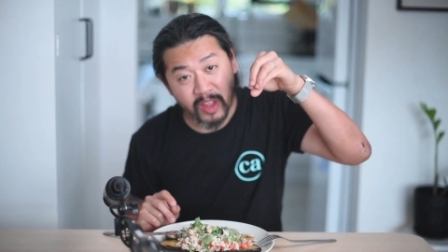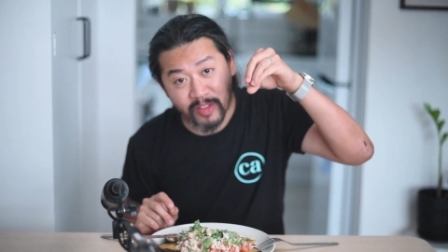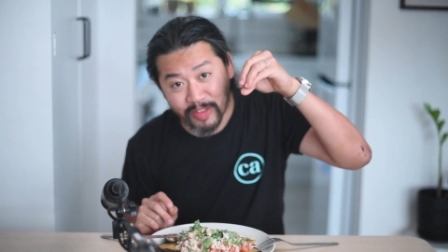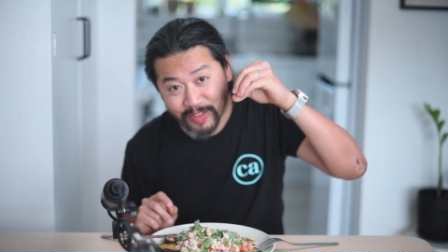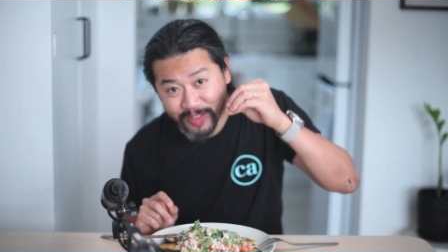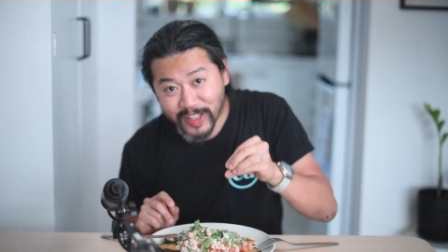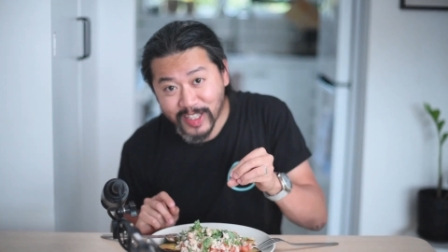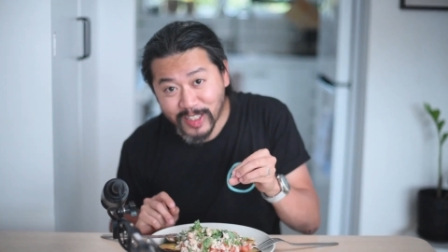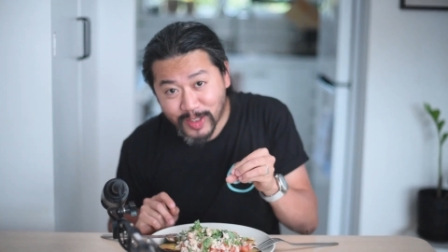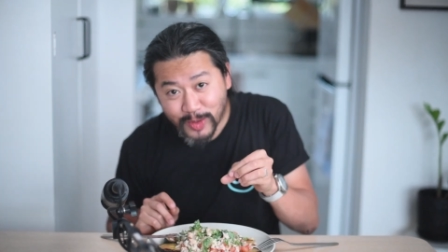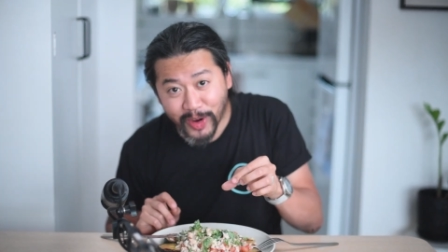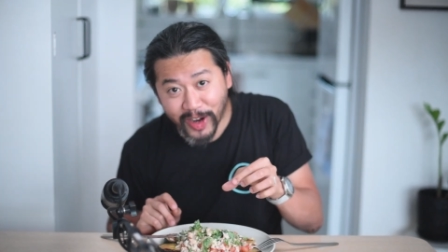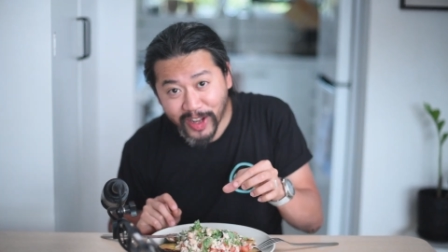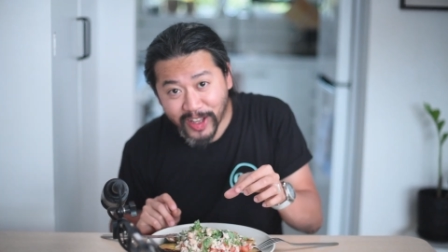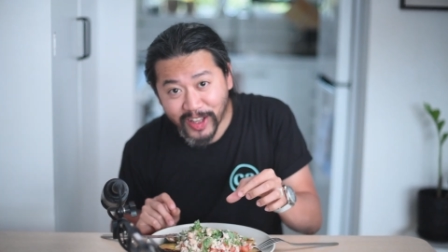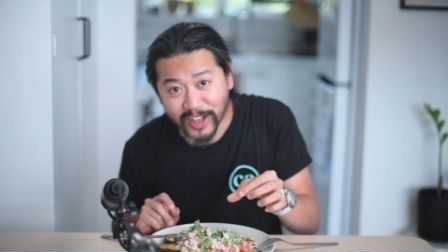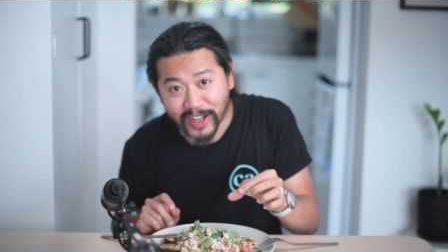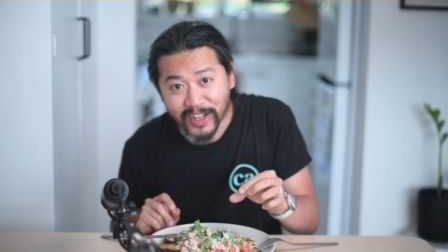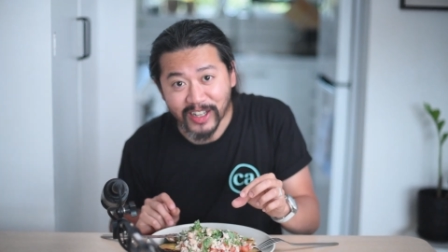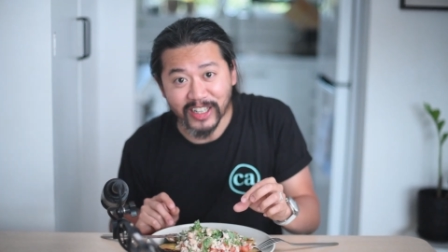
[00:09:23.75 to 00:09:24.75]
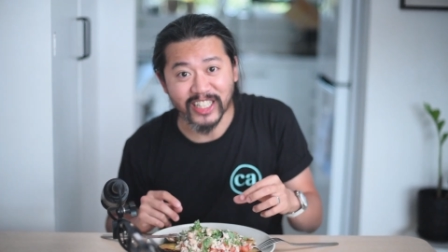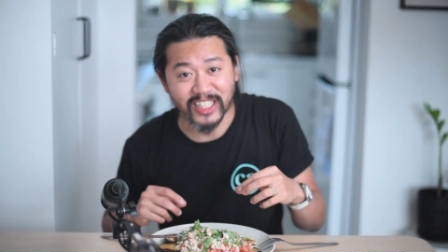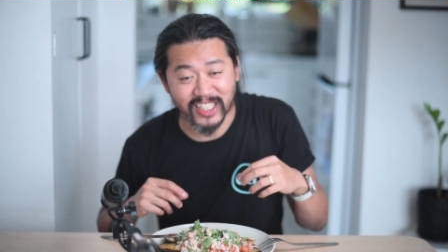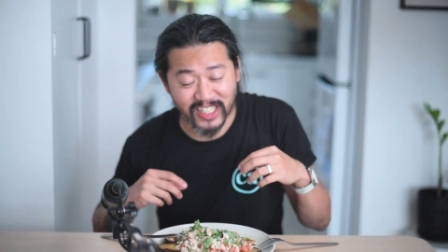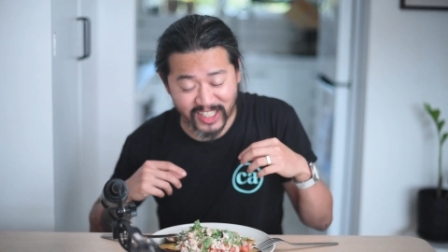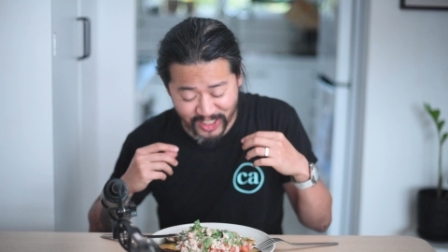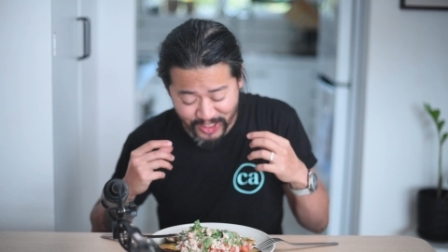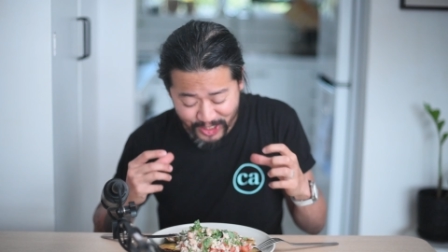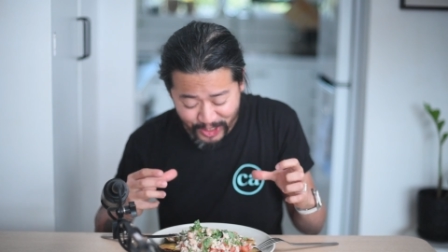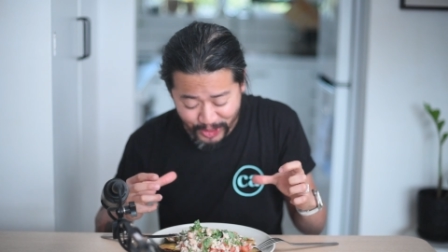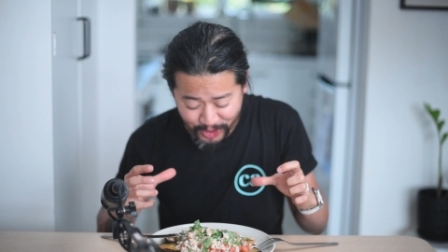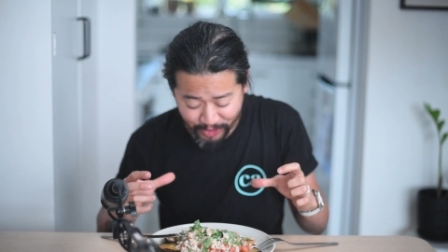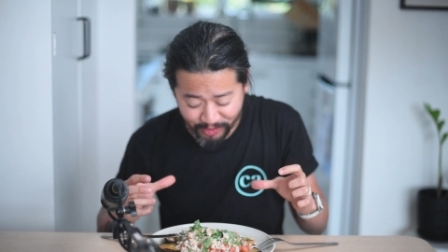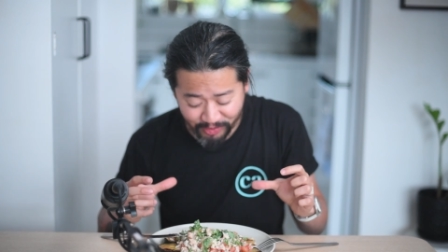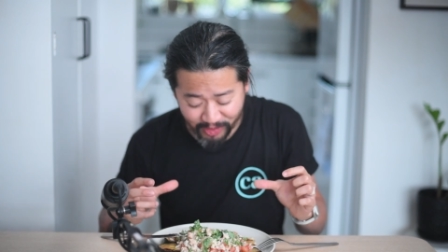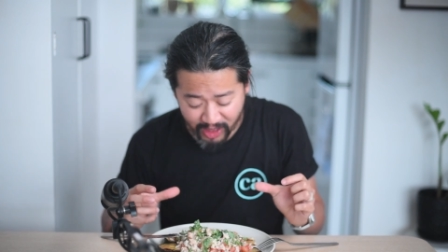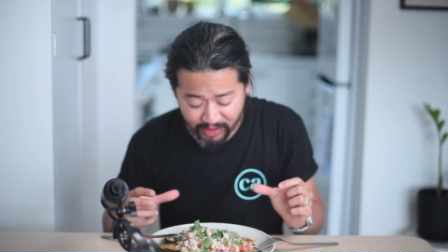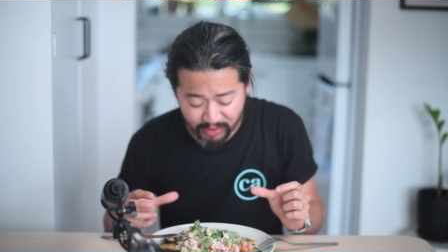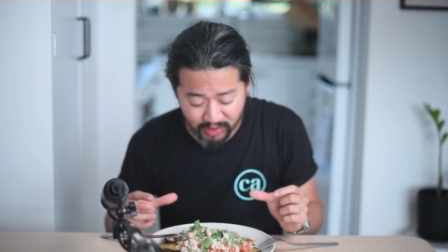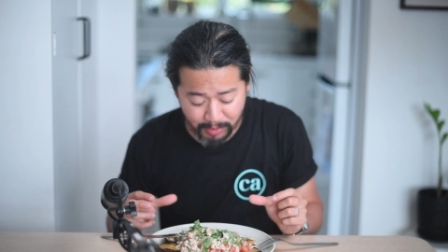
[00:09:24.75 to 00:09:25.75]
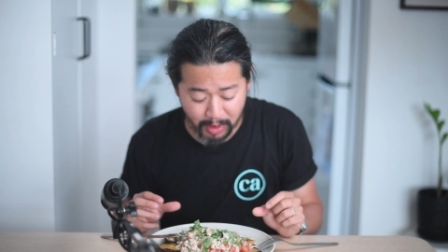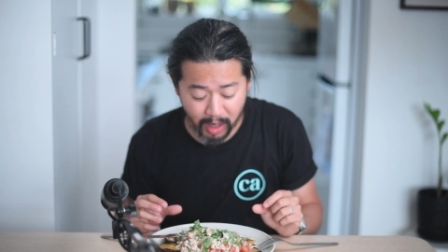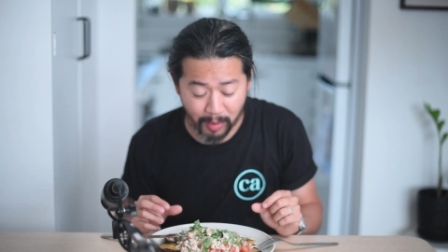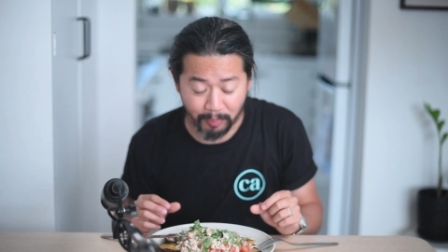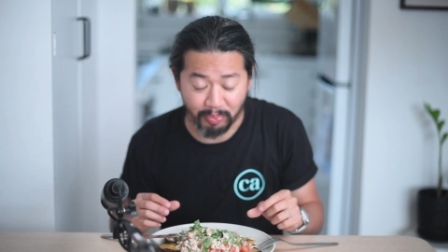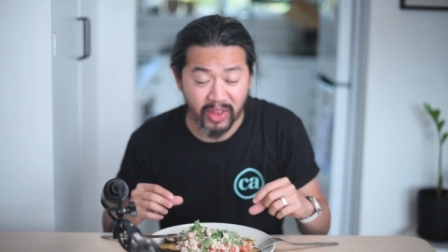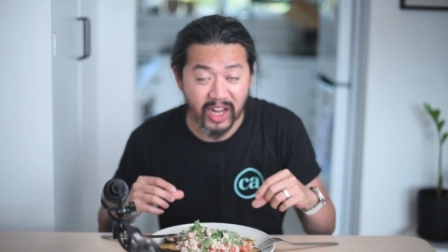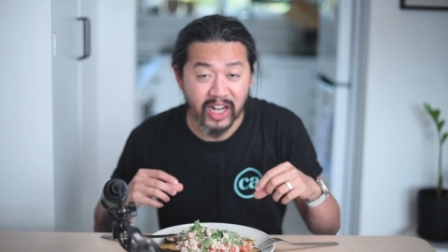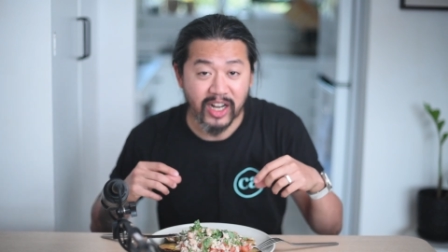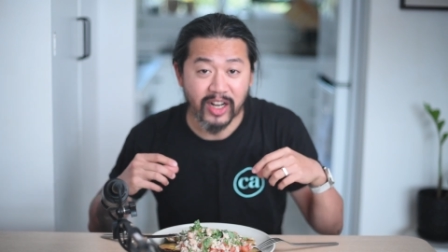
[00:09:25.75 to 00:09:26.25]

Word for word: This right here, it's such a flavor bomb.